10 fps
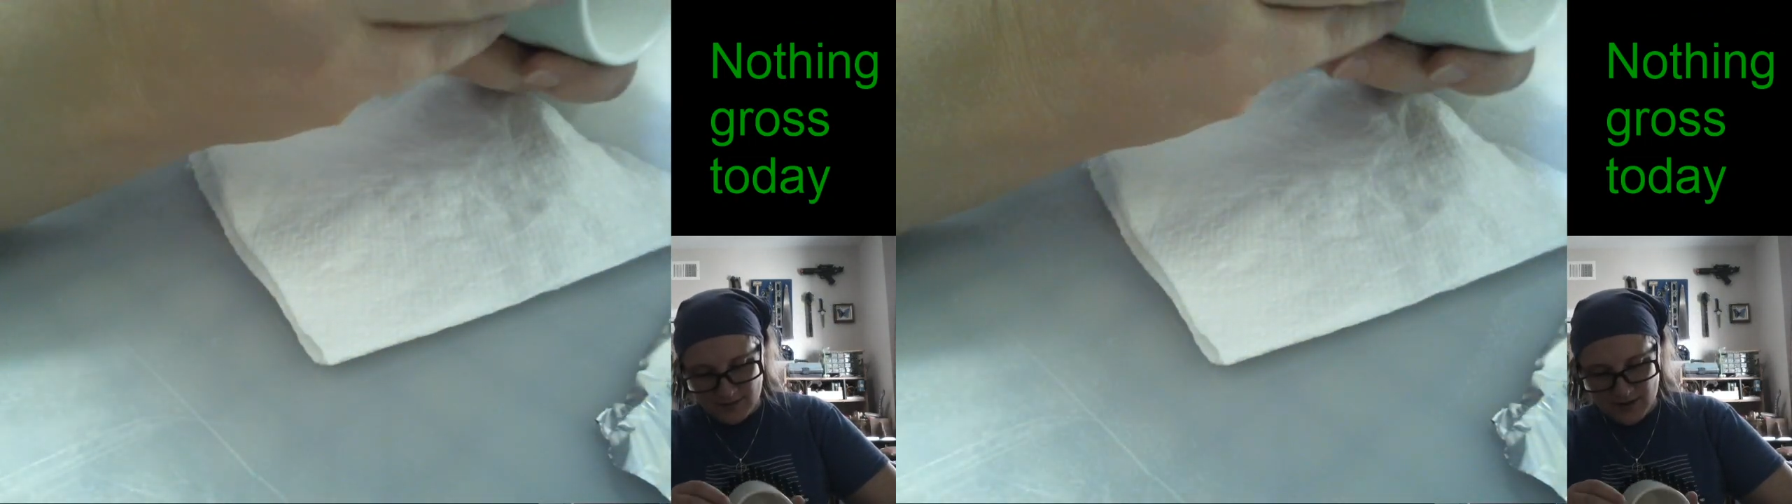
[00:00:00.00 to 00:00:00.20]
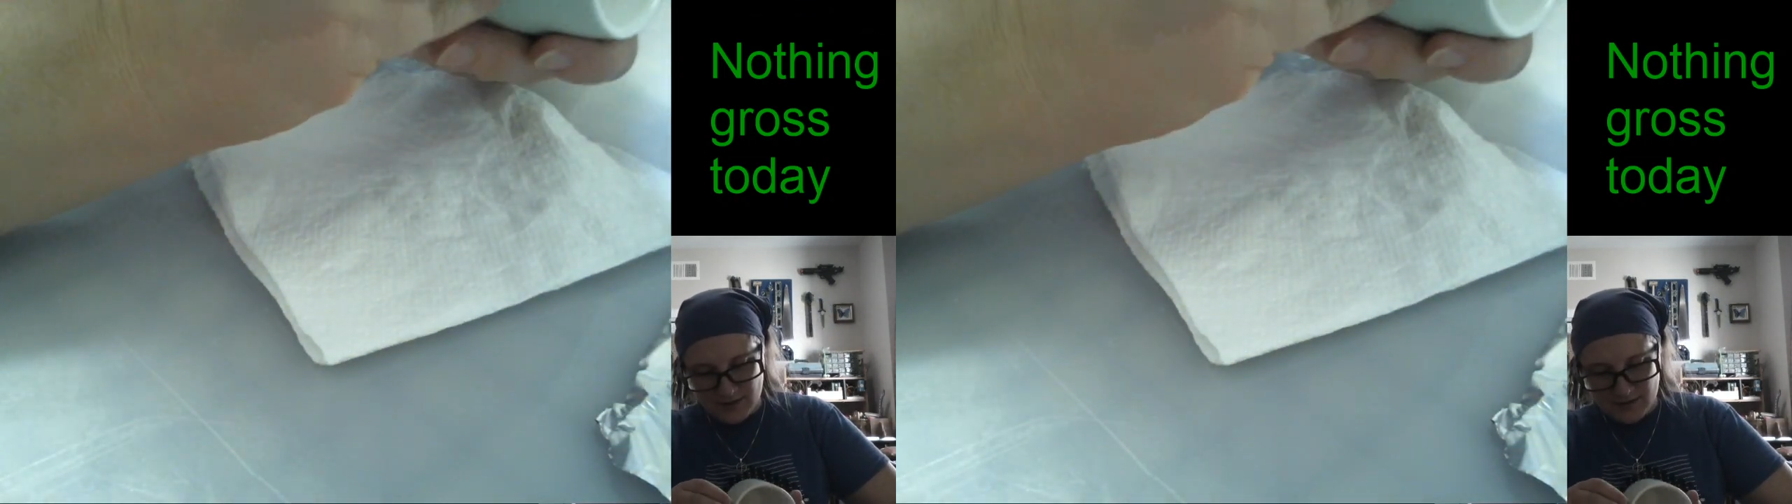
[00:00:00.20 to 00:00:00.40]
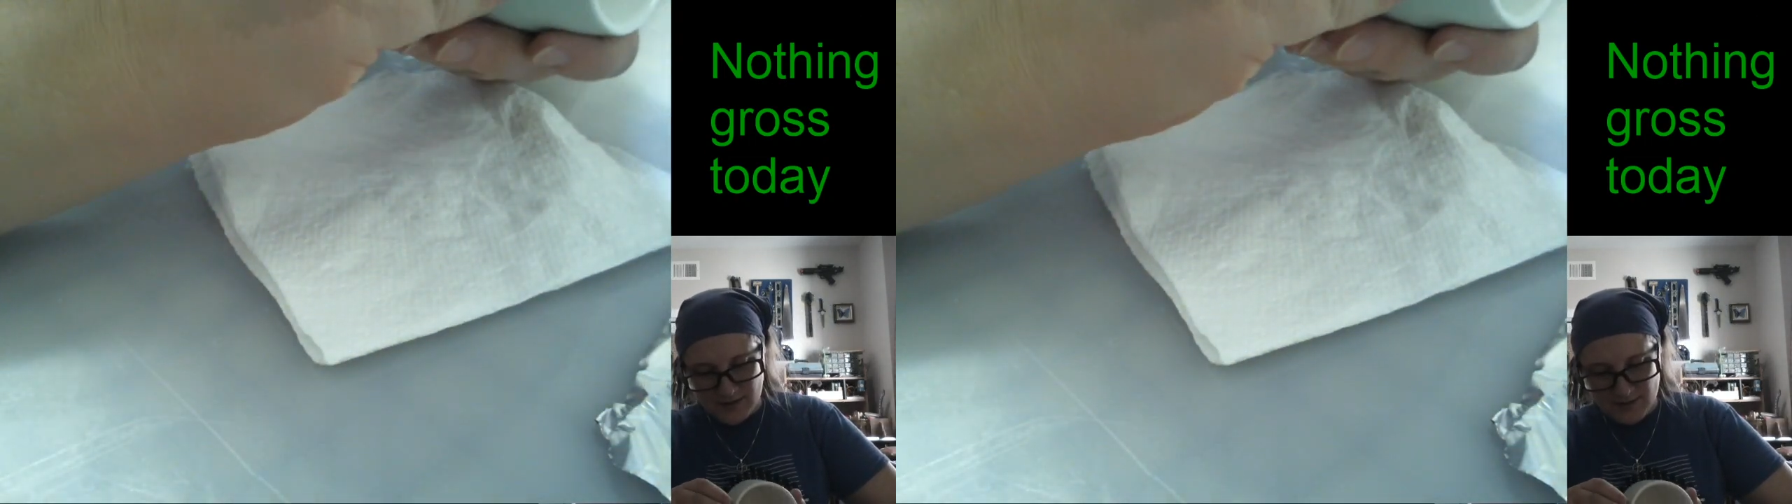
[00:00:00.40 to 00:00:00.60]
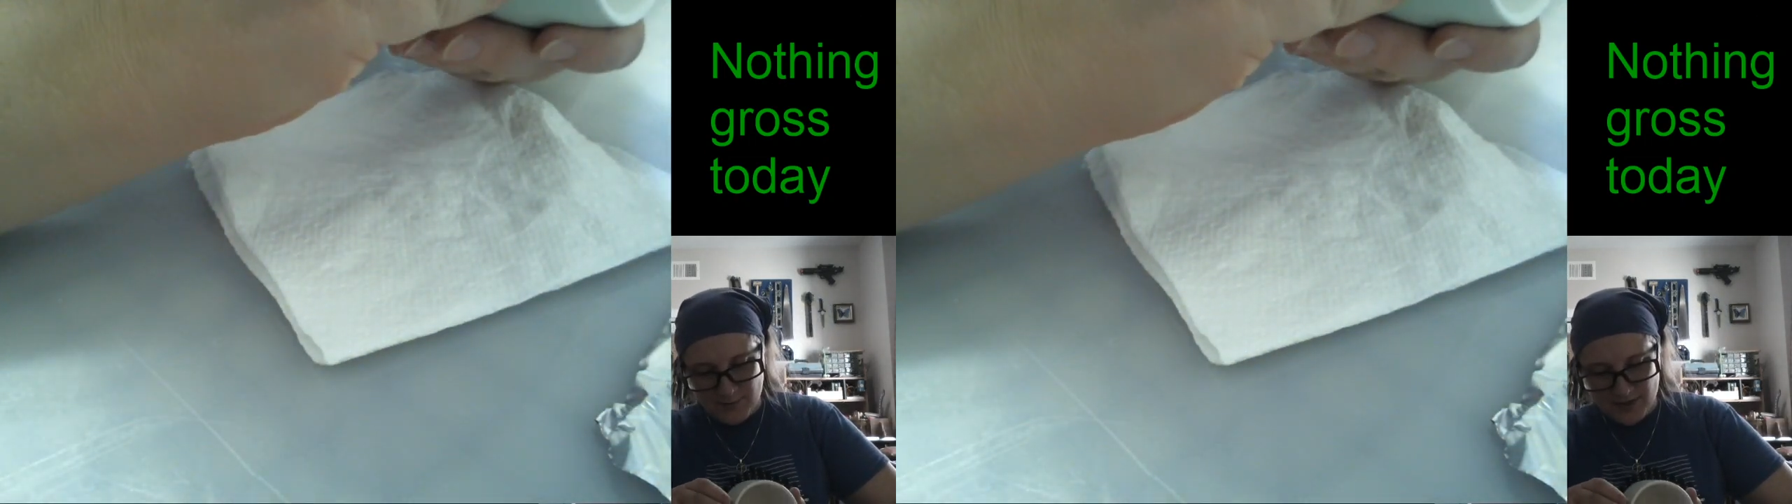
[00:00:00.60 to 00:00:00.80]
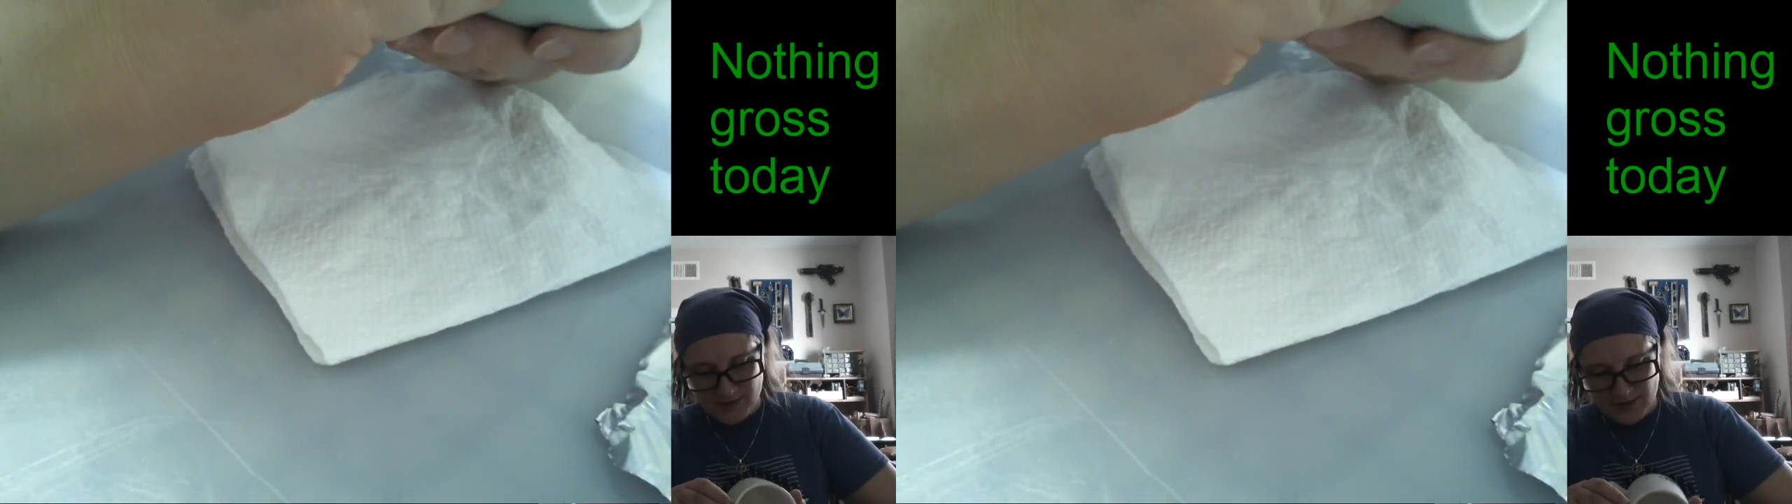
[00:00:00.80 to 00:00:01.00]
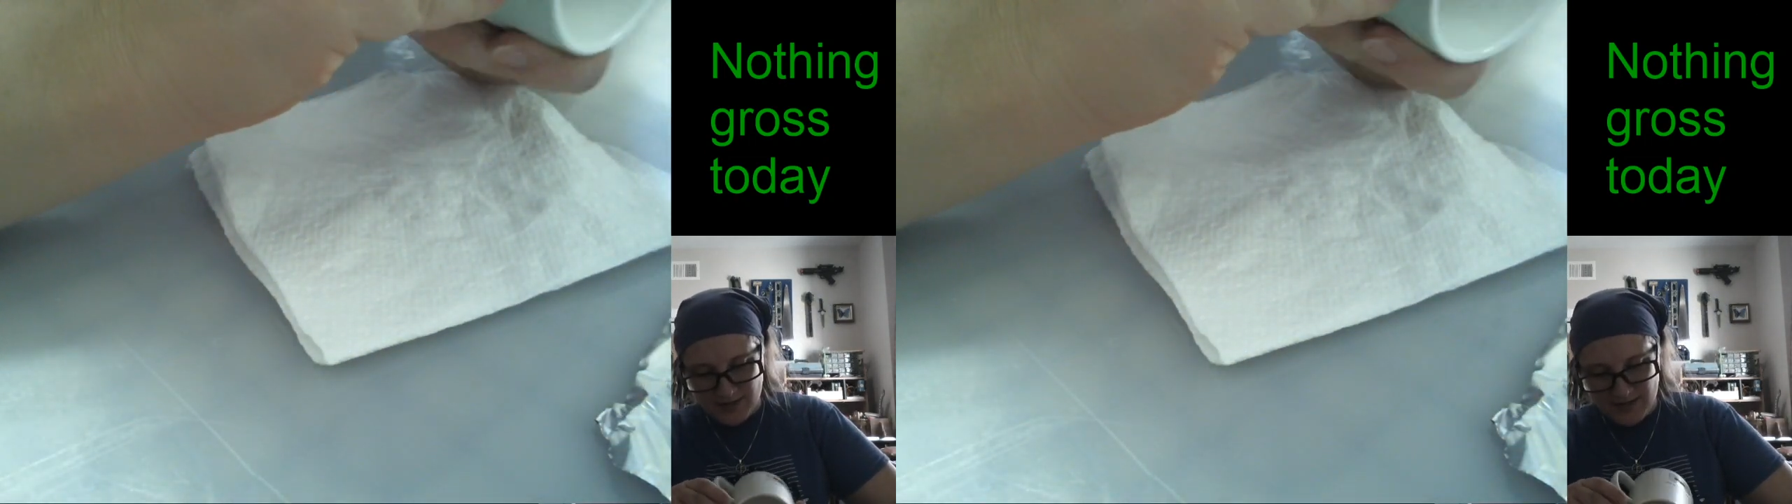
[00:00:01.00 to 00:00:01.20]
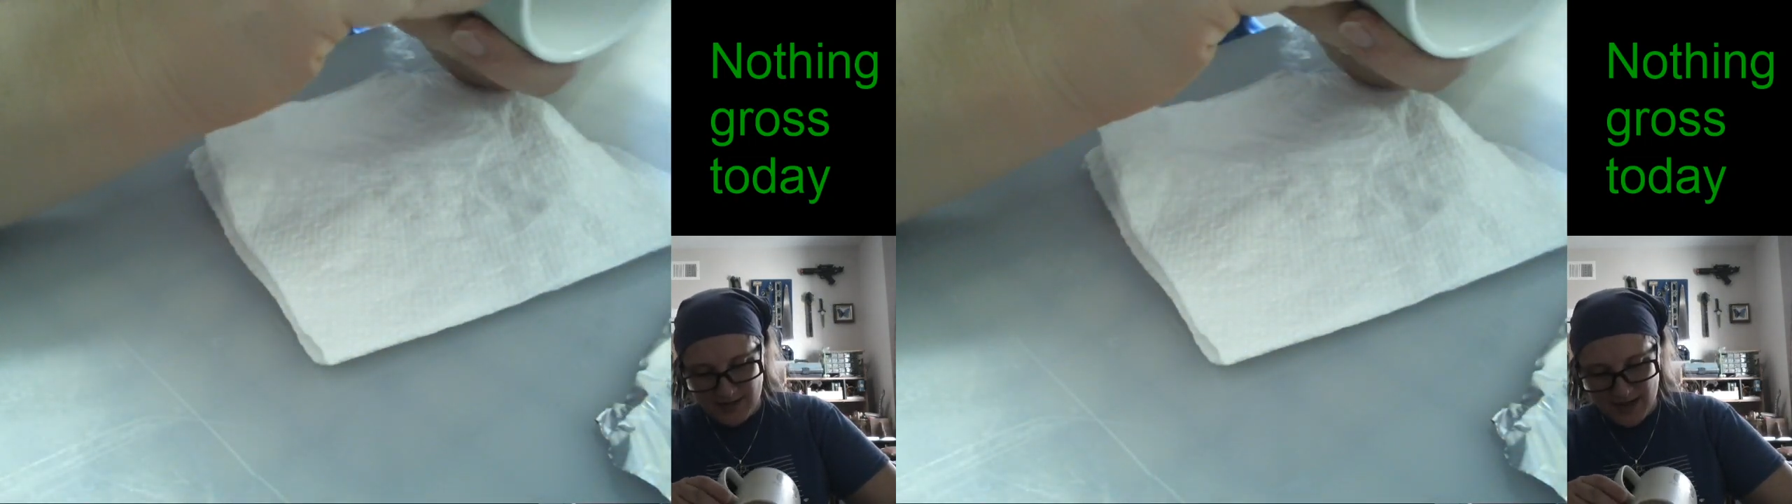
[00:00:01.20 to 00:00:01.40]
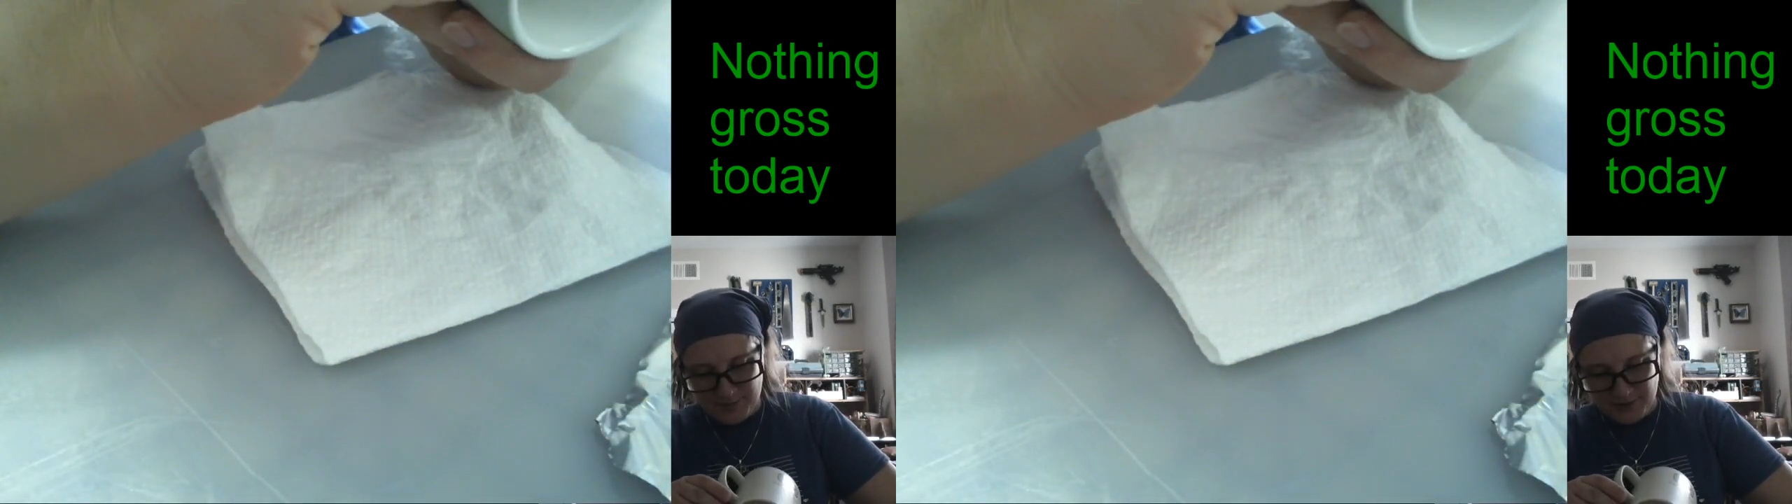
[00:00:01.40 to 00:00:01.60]
Yeah, because I need
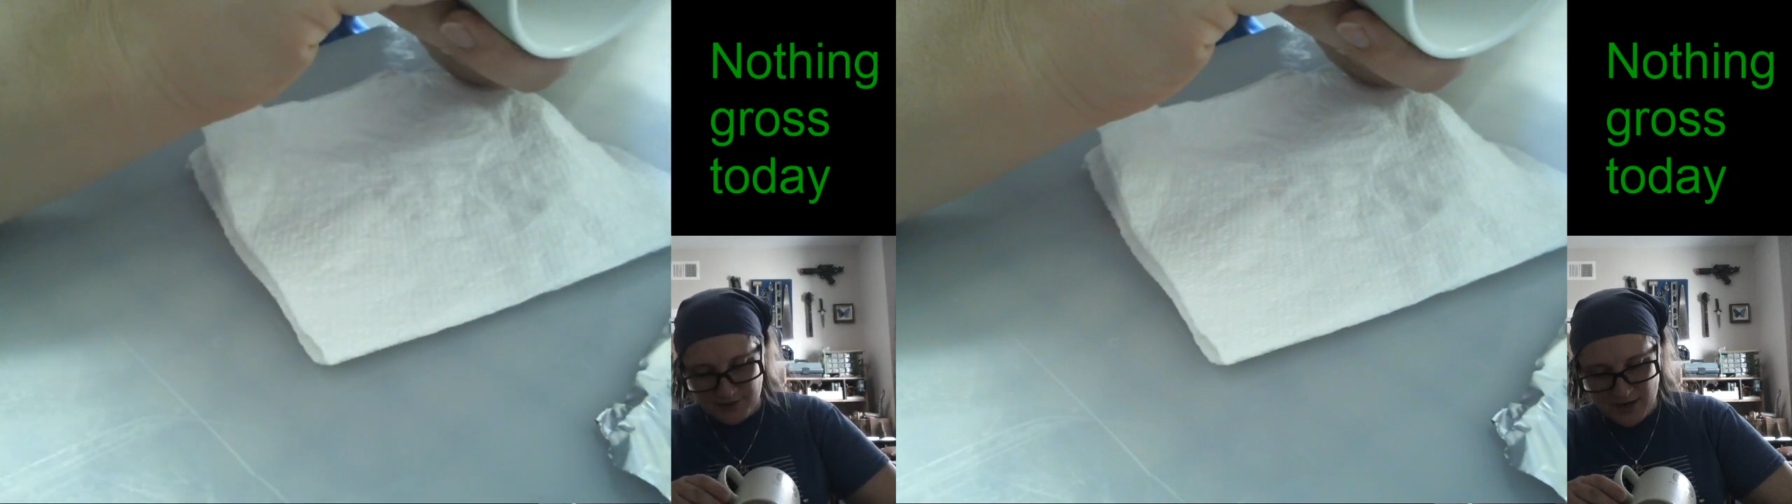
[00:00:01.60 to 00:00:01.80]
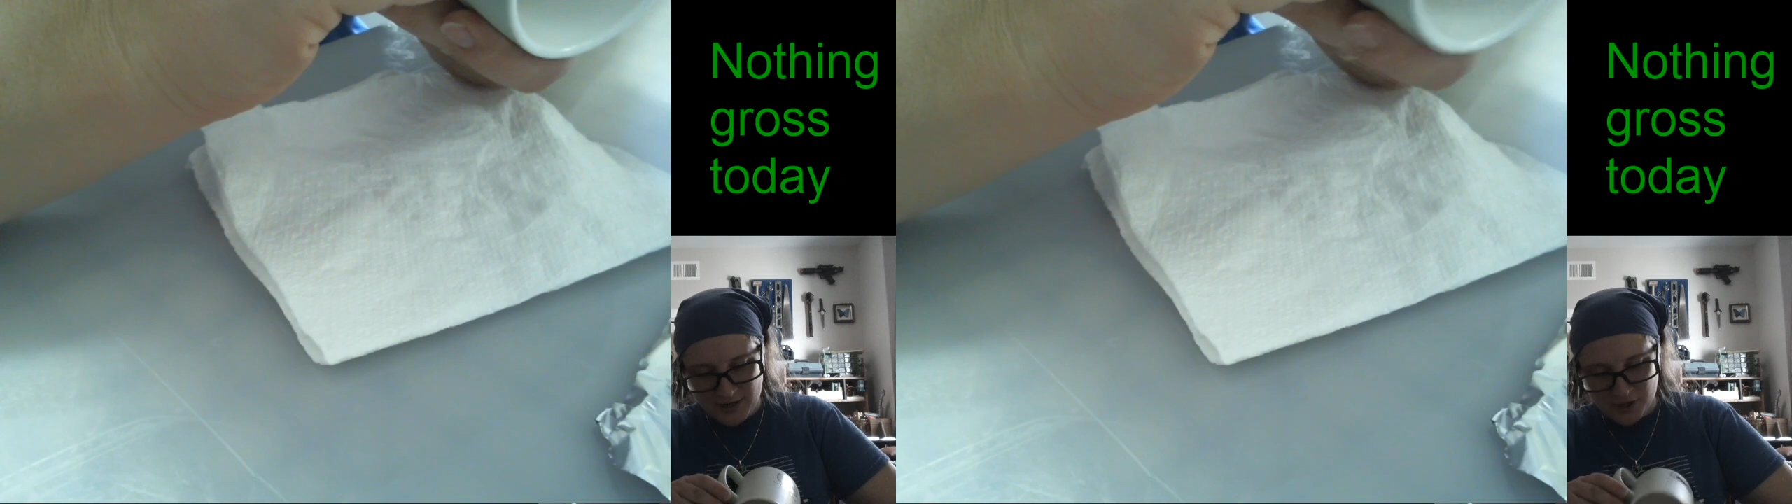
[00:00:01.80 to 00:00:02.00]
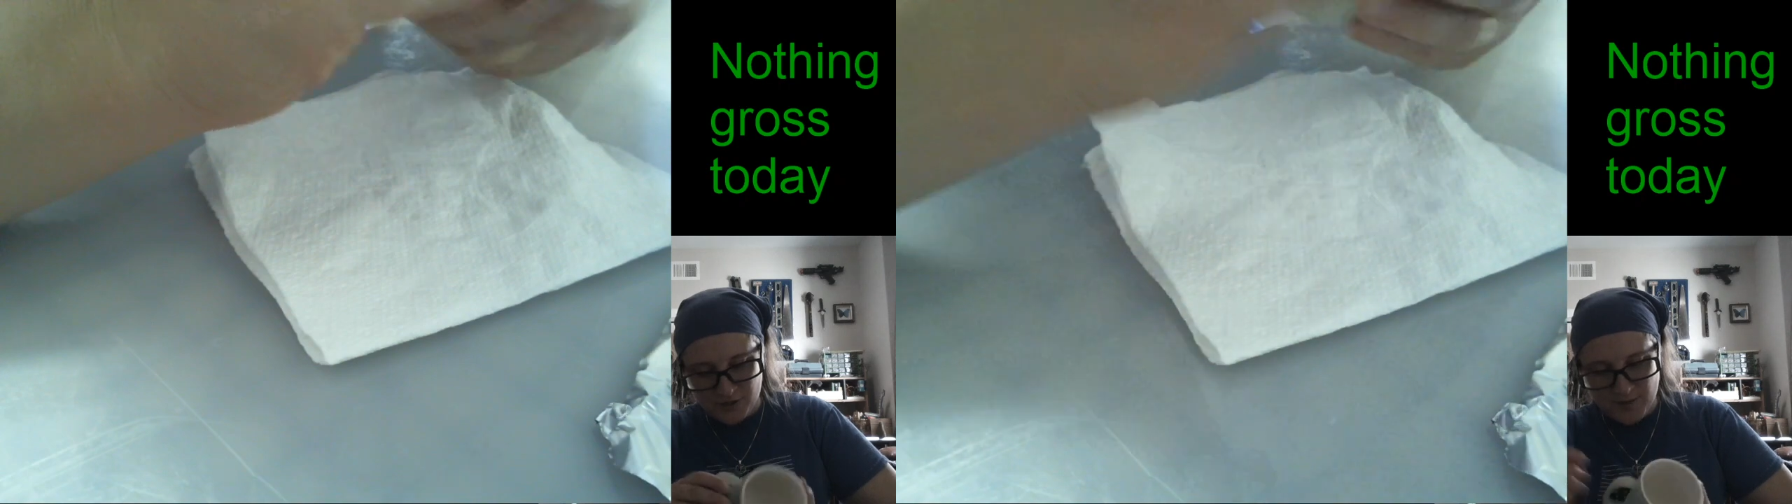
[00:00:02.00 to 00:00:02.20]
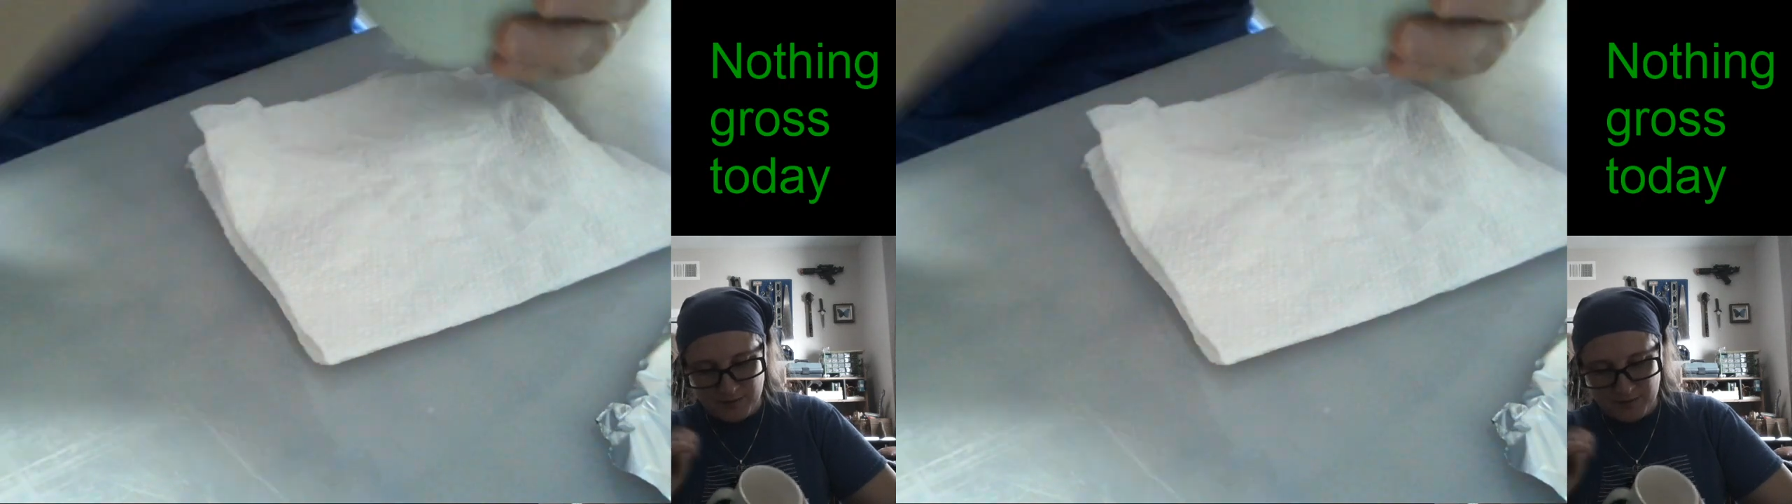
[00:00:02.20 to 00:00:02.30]
capillary action to be